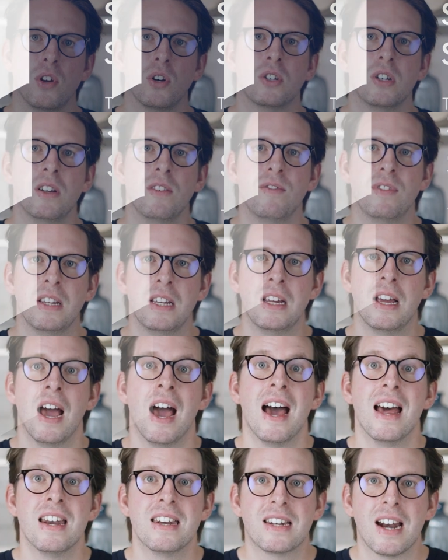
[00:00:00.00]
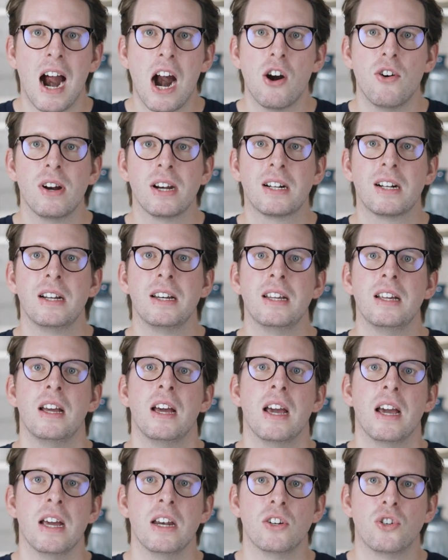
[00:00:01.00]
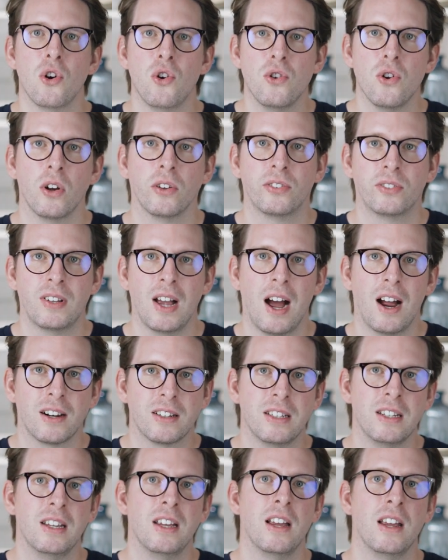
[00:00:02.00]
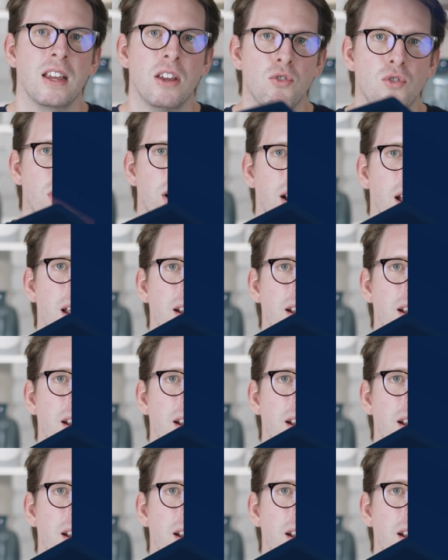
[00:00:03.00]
your TV directly into your Starkey hearing